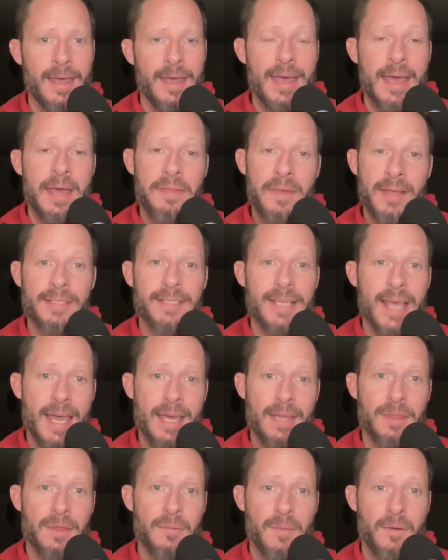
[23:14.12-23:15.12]
and then
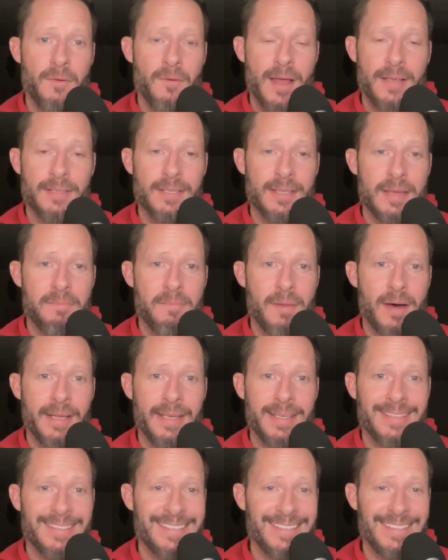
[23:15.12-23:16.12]
take the rest of the
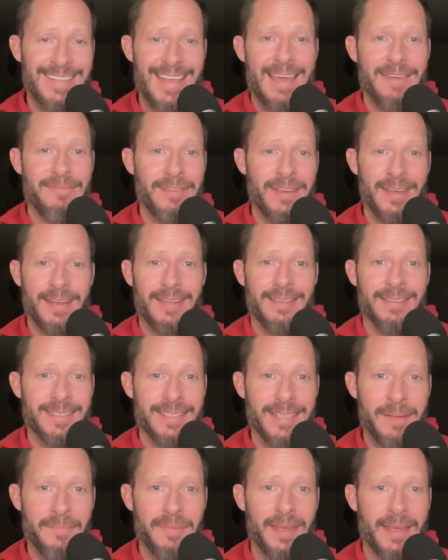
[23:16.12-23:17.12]
money and save it in
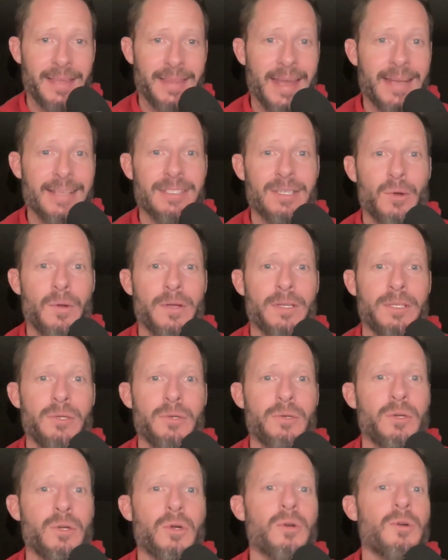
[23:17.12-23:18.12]
something that is going to
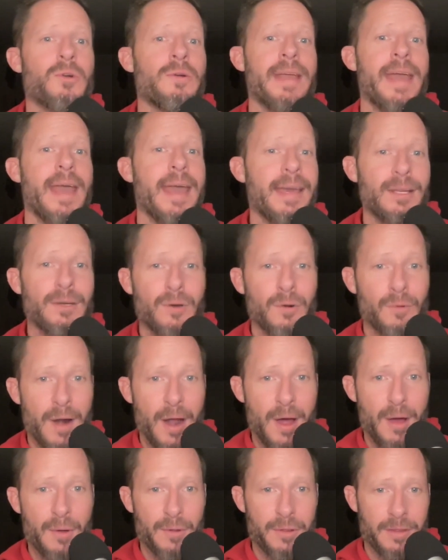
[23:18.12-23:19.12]
create
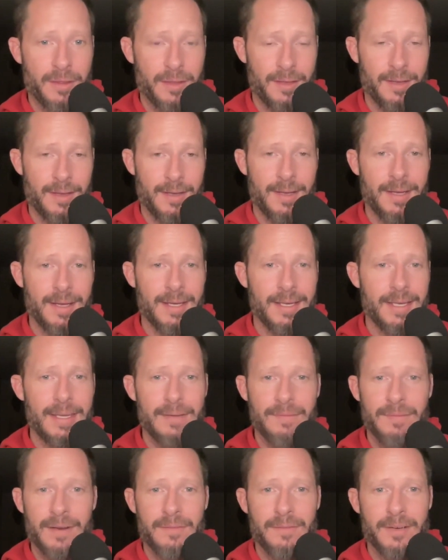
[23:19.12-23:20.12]
growth.
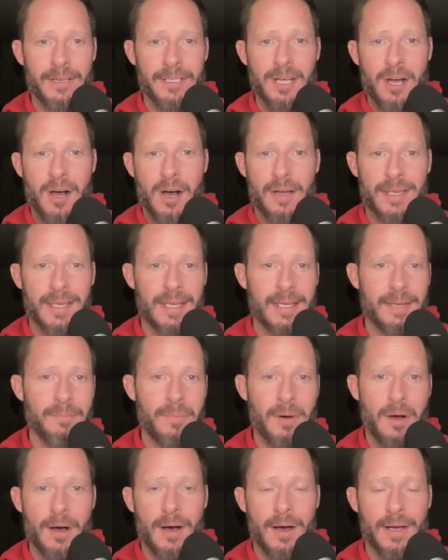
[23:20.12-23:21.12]
Even if you're talking
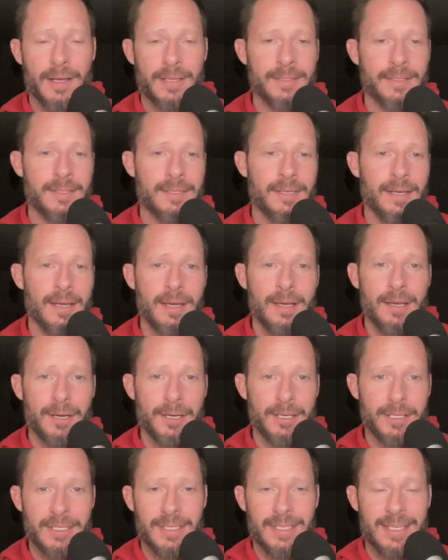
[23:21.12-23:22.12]
bonds
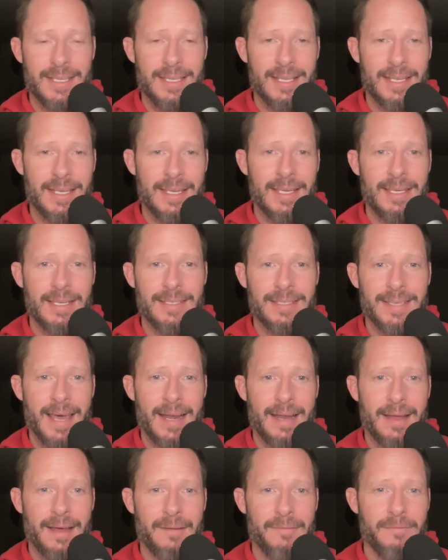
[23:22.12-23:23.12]
or CDs
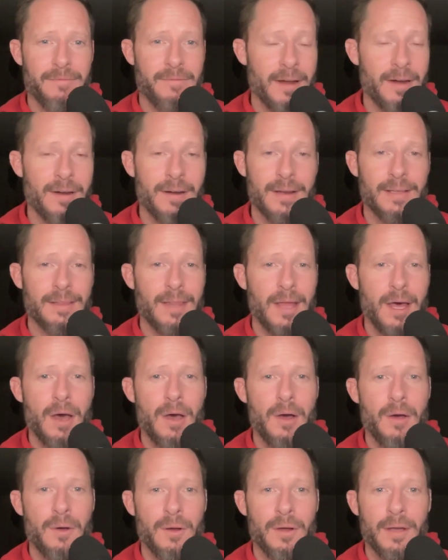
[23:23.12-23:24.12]
at a very
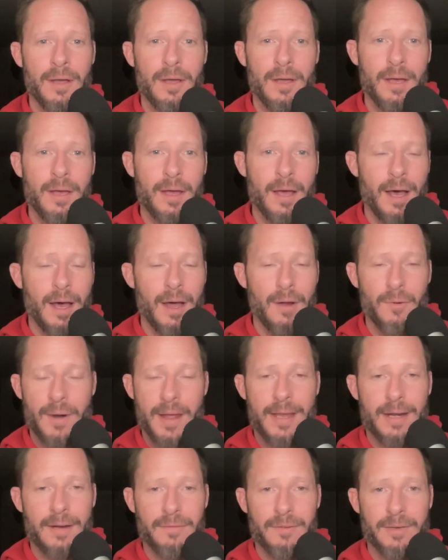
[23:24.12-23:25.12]
low uh,
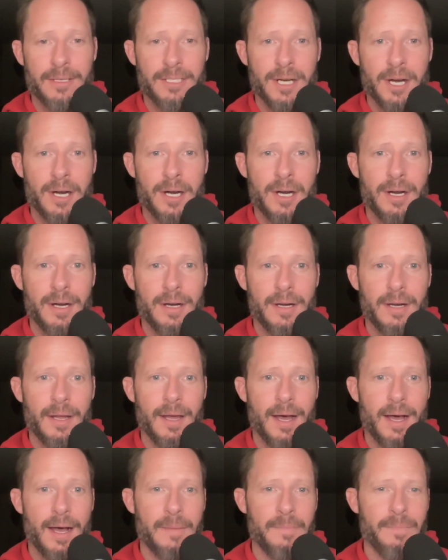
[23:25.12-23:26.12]
rate of return.
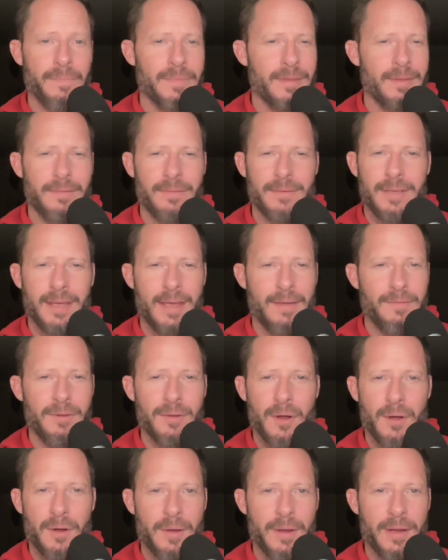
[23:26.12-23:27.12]
Um, if you
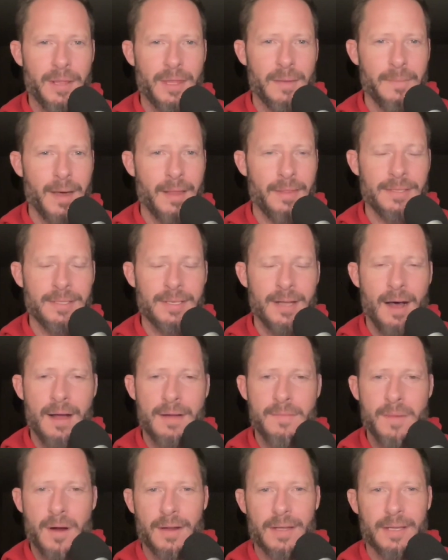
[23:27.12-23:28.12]
don't know anything about the
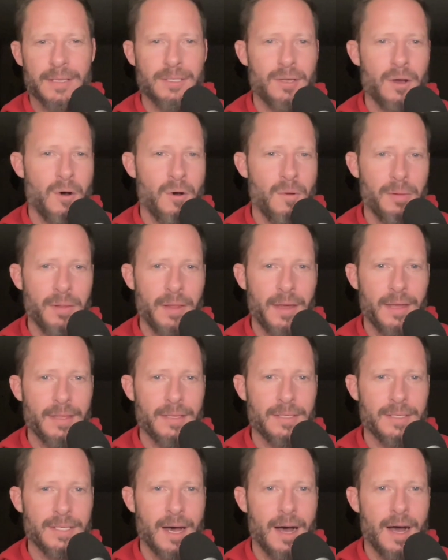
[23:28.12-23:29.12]
stock market, don't play the
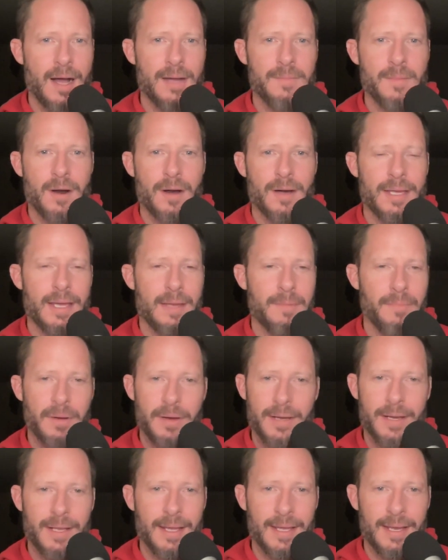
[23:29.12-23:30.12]
stock market.
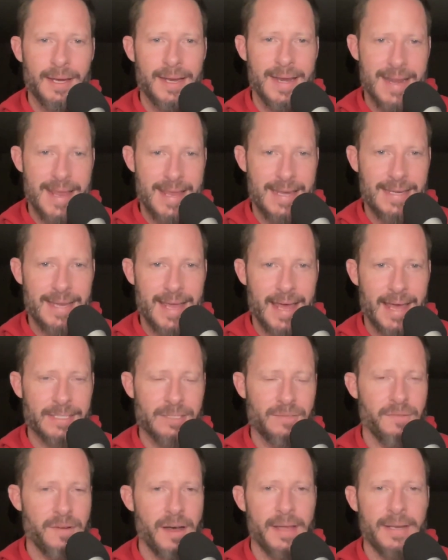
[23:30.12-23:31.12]
Put it in an
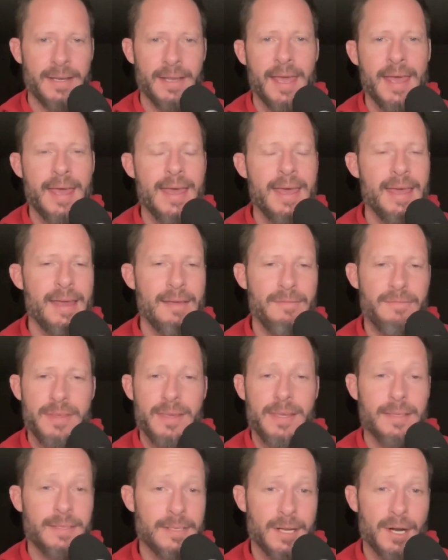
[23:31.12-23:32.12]
index fund. If
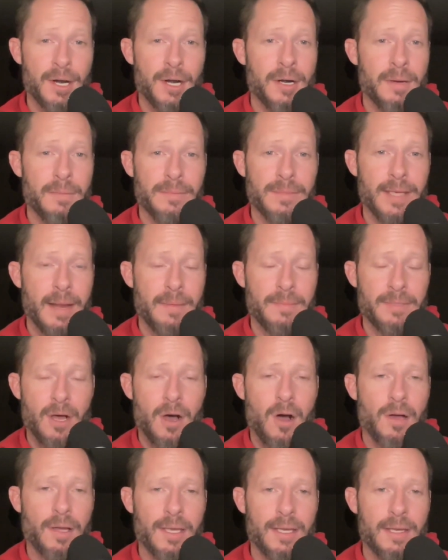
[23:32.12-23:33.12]
these terms that I'm
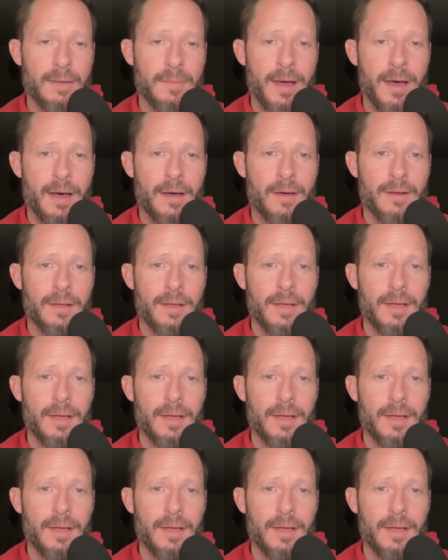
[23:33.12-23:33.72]
talking about,